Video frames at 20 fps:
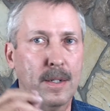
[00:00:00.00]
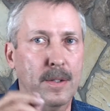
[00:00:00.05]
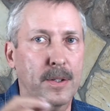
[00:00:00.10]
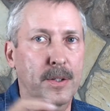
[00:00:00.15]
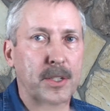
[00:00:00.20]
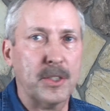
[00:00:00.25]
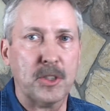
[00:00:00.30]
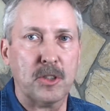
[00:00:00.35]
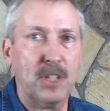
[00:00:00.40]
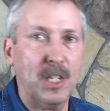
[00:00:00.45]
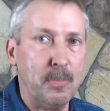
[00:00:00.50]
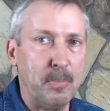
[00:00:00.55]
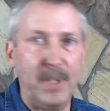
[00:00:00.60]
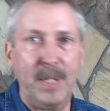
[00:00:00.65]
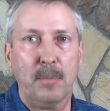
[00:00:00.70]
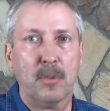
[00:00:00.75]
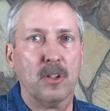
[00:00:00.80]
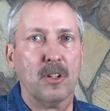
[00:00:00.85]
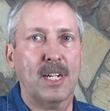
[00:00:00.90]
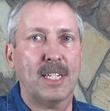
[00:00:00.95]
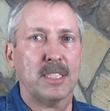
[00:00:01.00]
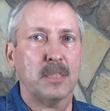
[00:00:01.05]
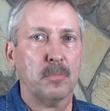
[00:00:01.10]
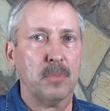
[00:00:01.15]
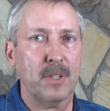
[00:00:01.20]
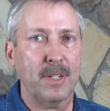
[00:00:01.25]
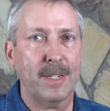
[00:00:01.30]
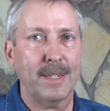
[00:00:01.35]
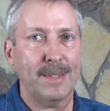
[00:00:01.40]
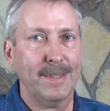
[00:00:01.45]
The Trump immigration
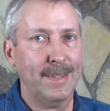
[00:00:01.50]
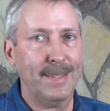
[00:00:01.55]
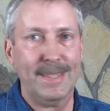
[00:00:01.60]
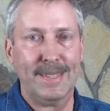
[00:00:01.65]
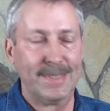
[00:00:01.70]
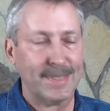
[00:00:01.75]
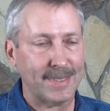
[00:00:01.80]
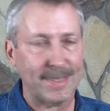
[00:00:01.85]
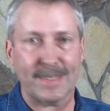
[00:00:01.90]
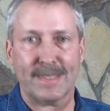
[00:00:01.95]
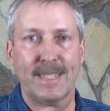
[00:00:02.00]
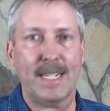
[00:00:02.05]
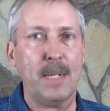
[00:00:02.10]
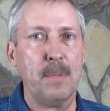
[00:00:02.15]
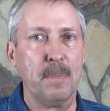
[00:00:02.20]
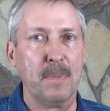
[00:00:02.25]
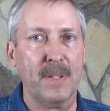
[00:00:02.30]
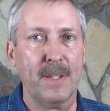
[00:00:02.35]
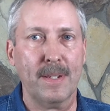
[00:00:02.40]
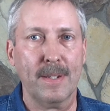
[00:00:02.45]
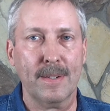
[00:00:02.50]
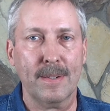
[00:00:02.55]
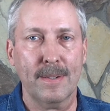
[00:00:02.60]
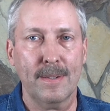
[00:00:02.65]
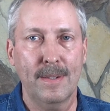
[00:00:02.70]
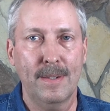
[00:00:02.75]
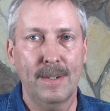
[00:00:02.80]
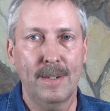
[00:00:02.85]
plan is the same thing